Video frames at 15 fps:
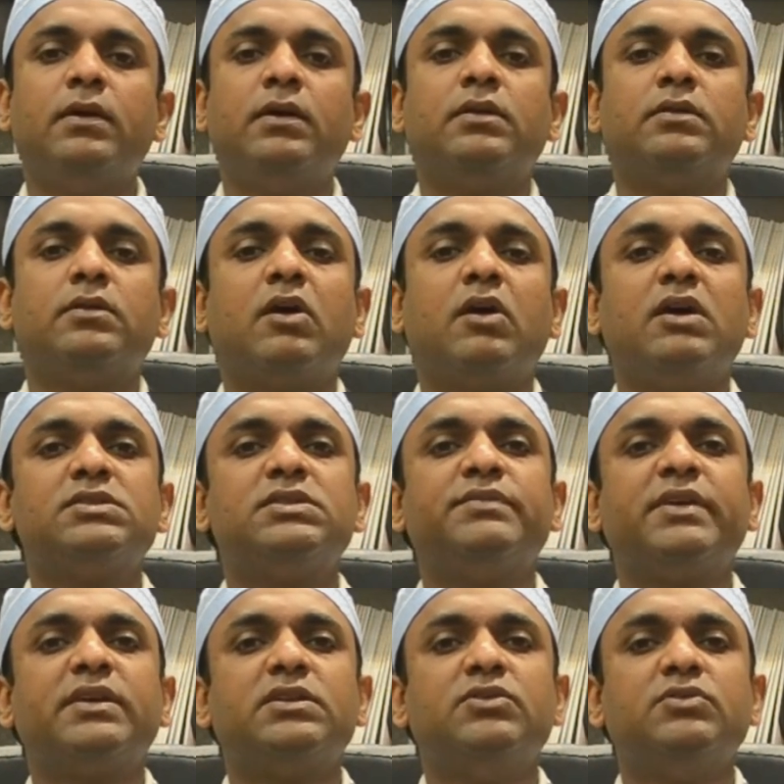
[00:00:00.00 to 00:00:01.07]
The
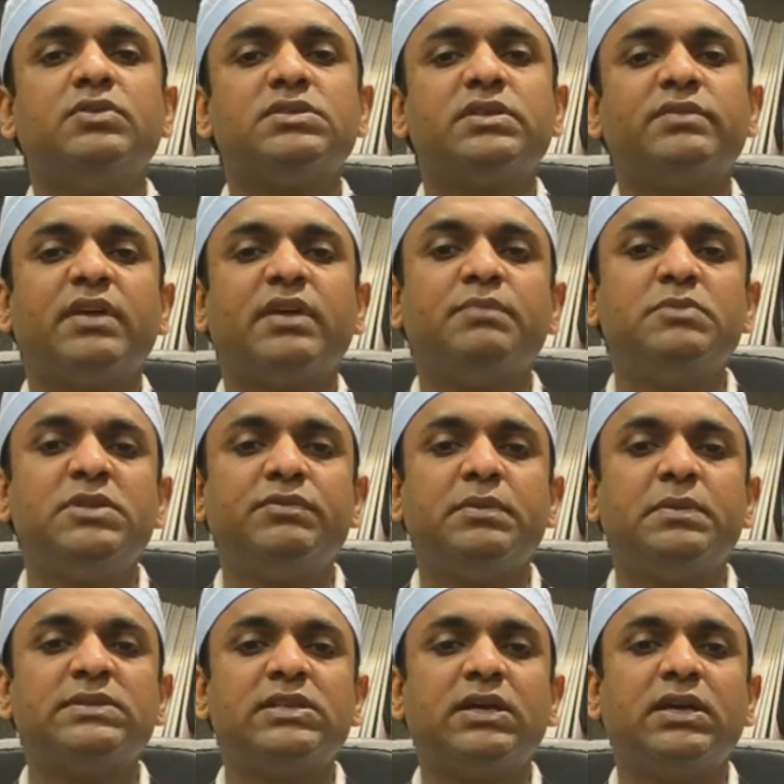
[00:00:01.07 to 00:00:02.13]
cost-effectiveness of
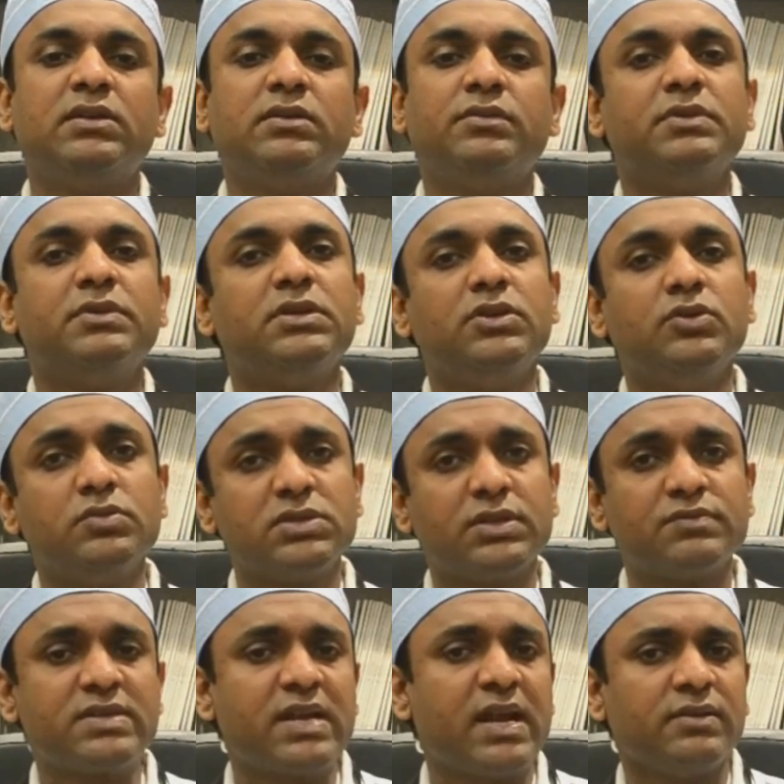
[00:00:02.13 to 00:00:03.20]
eptifibatide with the use of
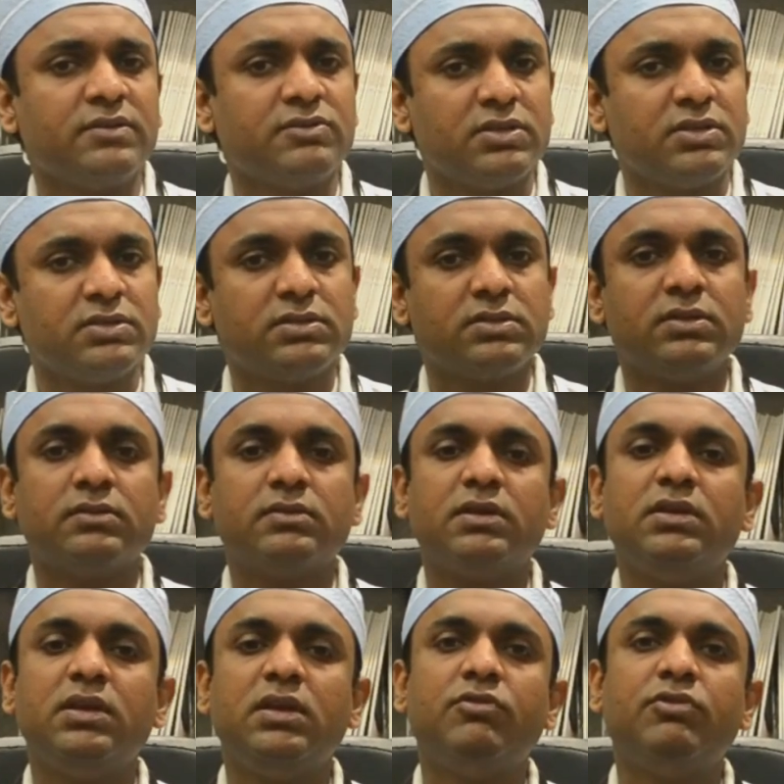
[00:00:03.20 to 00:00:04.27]
strategies that
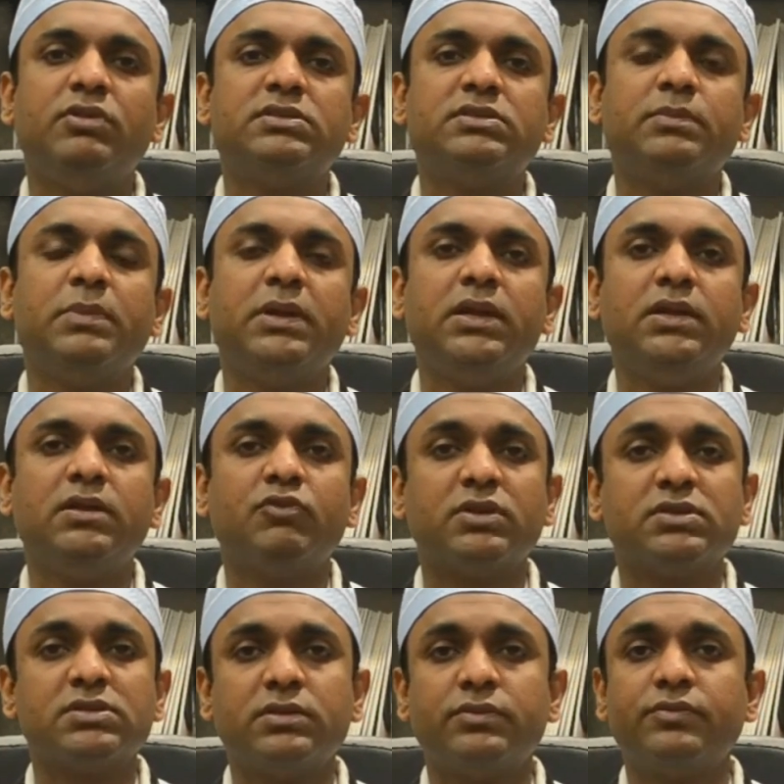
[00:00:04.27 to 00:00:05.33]
decrease the bleeding
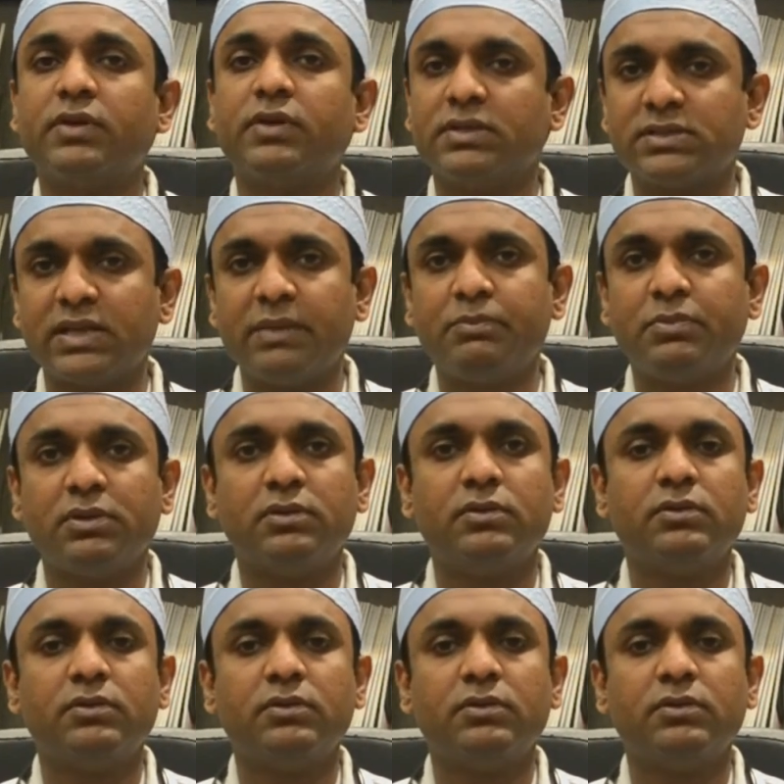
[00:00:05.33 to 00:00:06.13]
risk, for example,